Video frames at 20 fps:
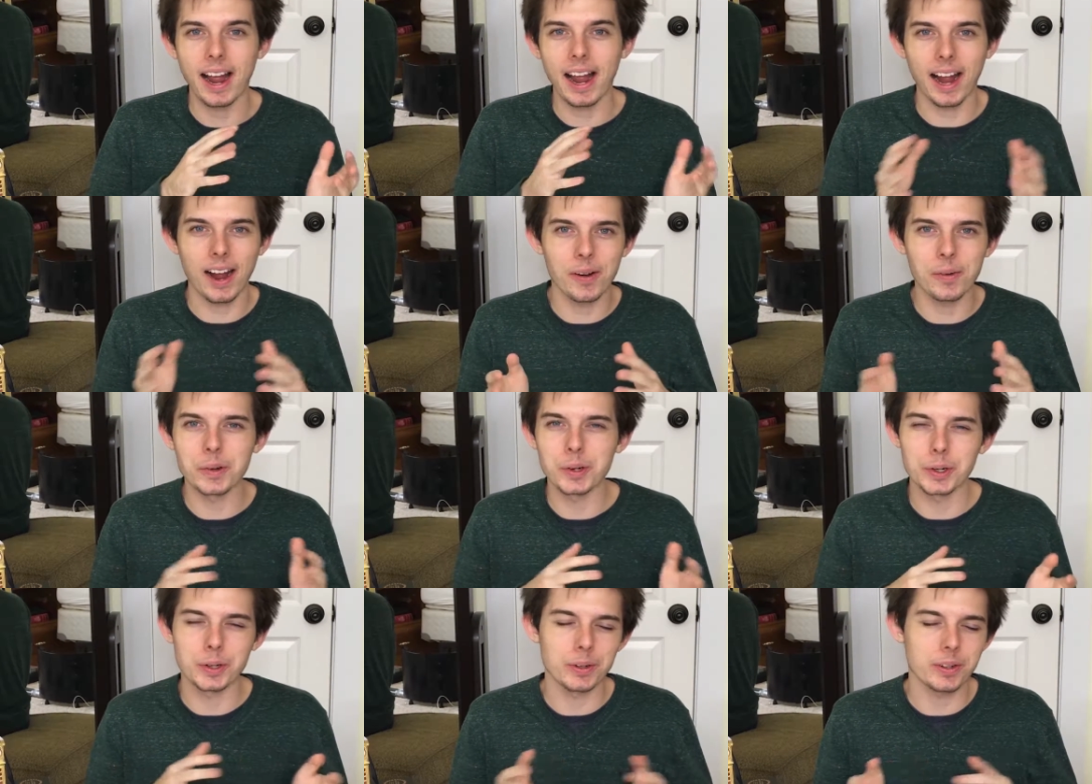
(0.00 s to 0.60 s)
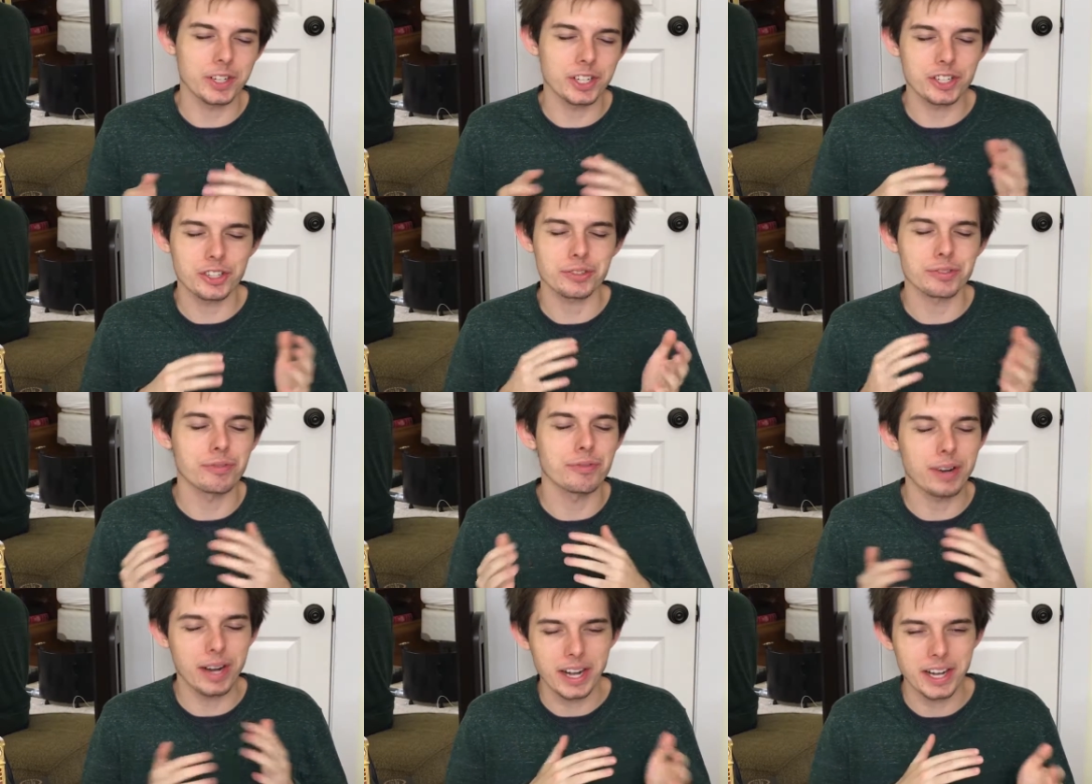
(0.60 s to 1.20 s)
hour-ish
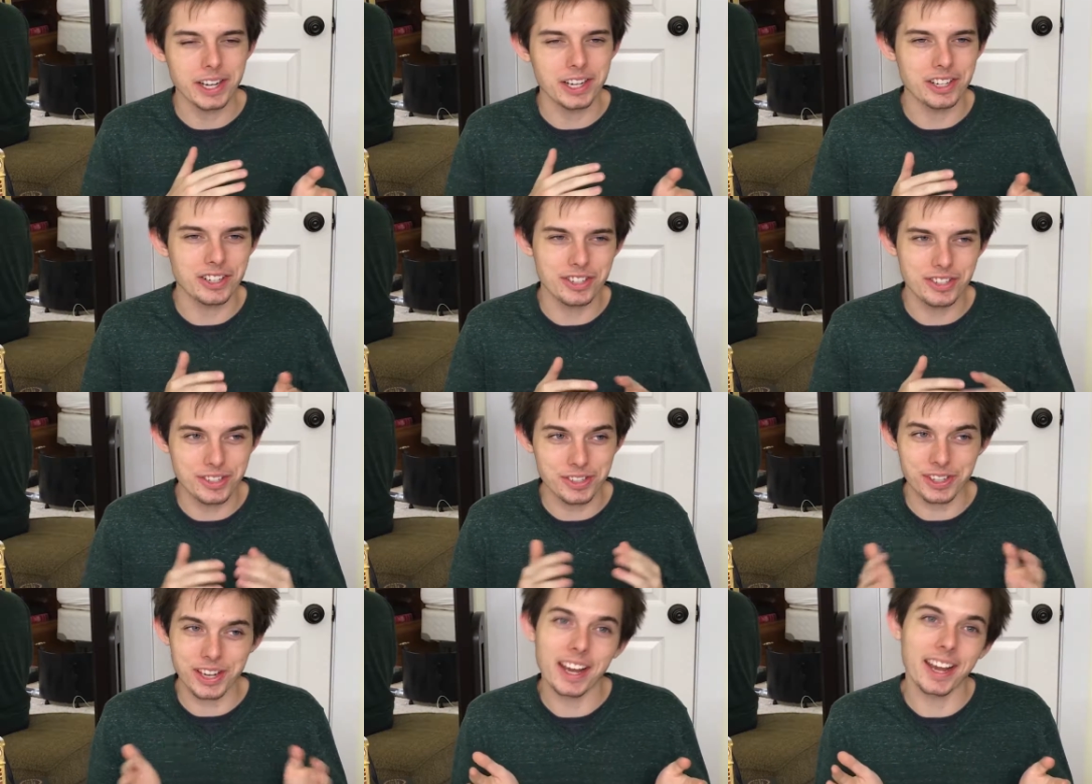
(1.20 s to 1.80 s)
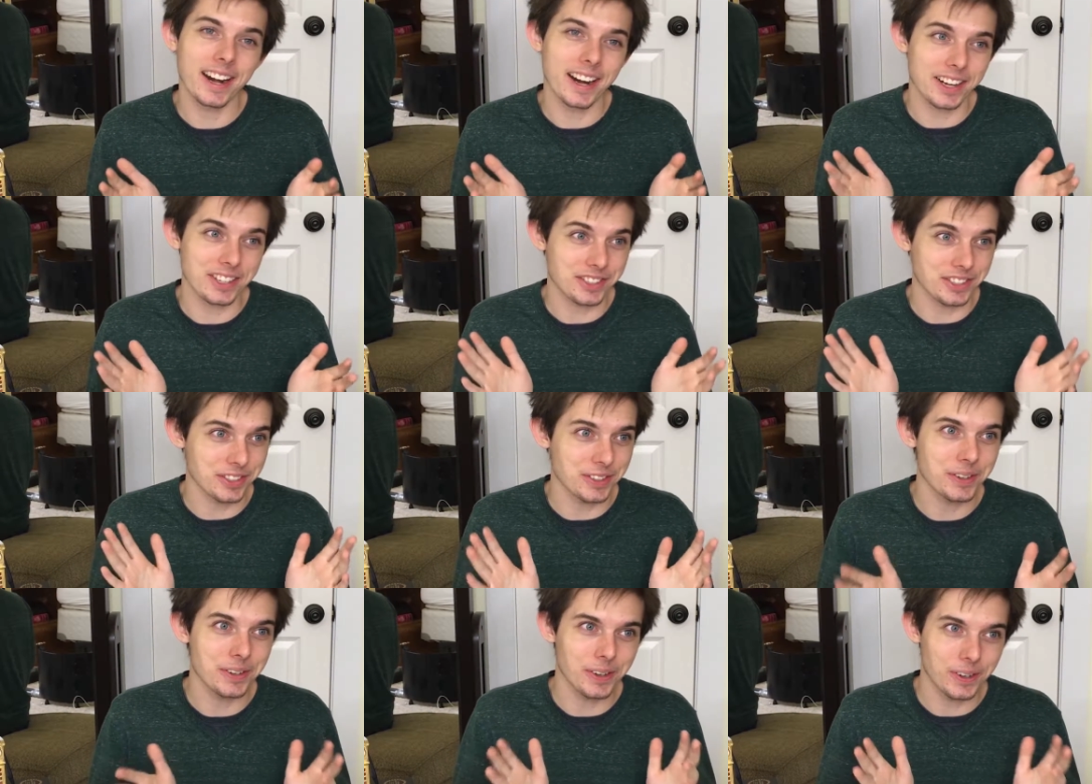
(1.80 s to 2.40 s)
range, so you can't
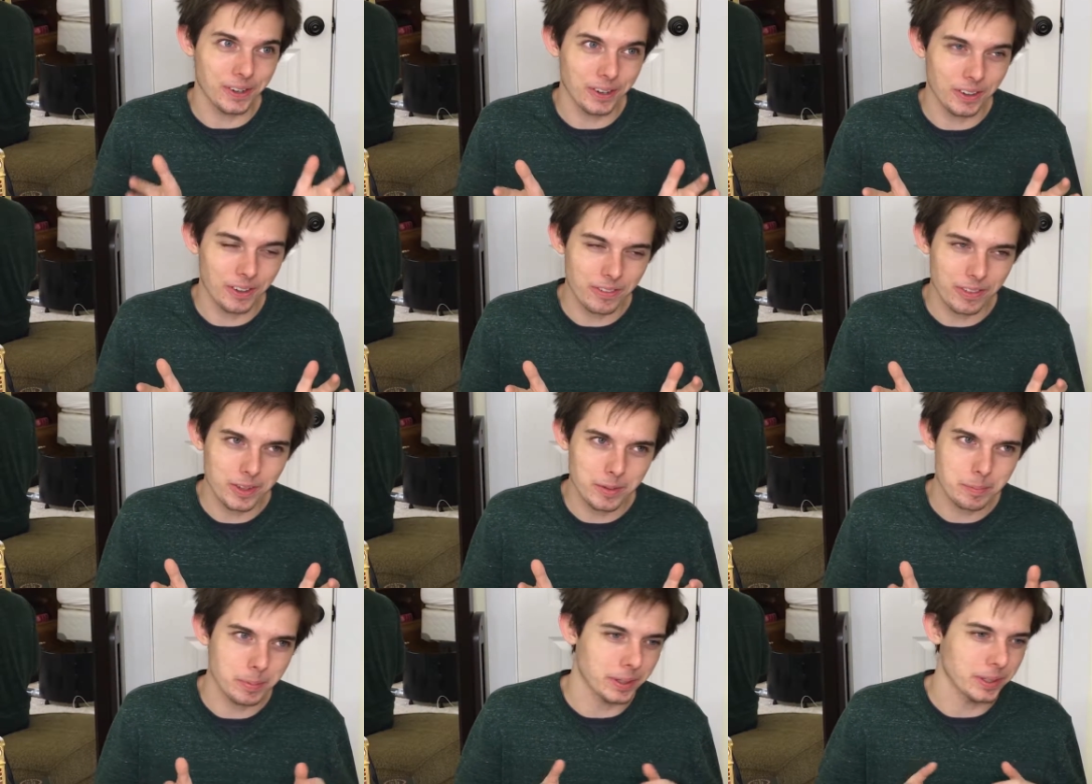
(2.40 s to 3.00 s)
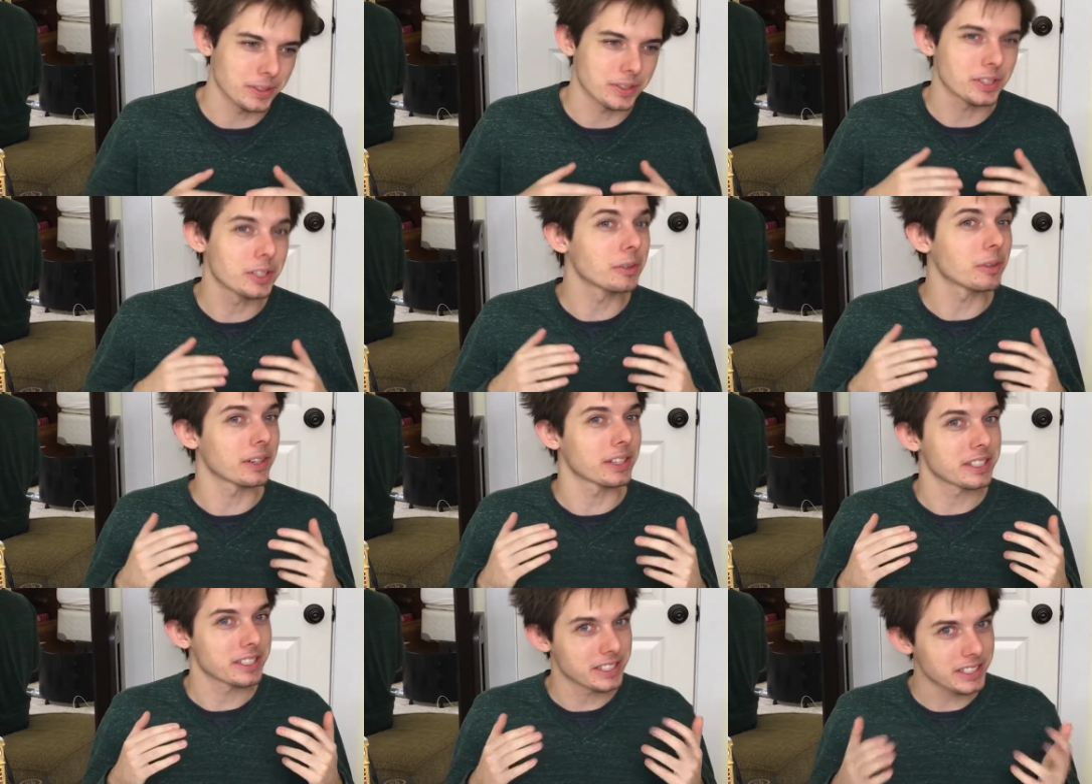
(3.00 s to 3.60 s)
actually go to all of them, but you still
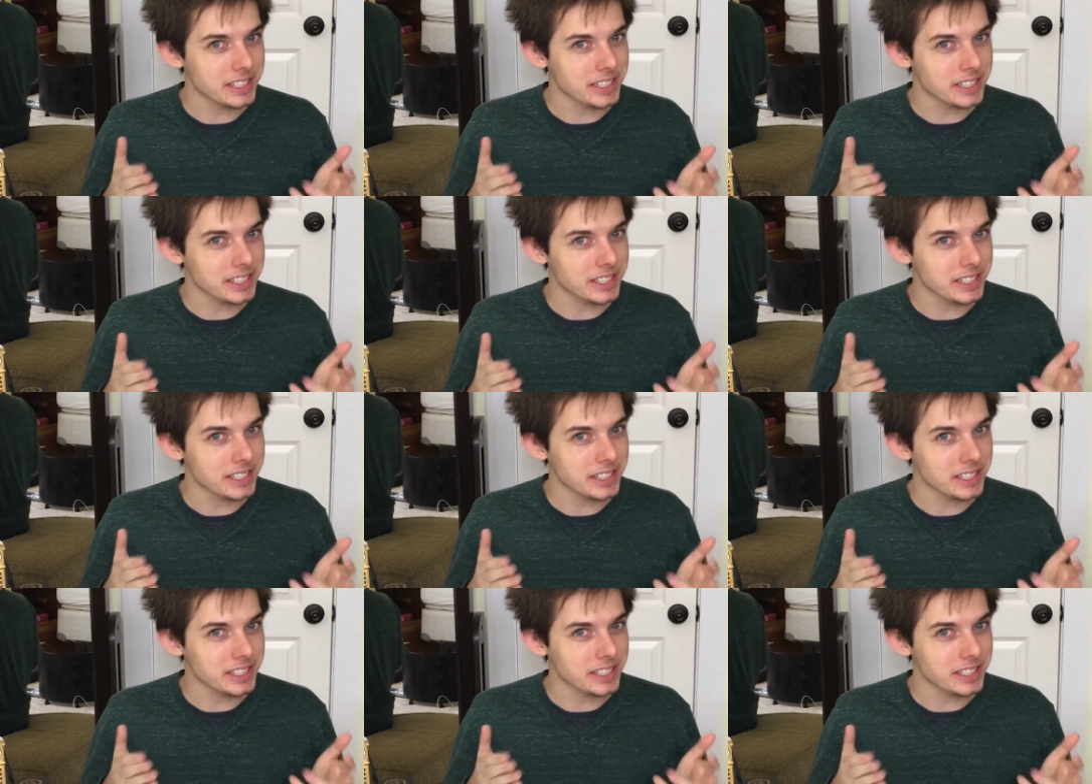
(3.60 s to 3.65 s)
want to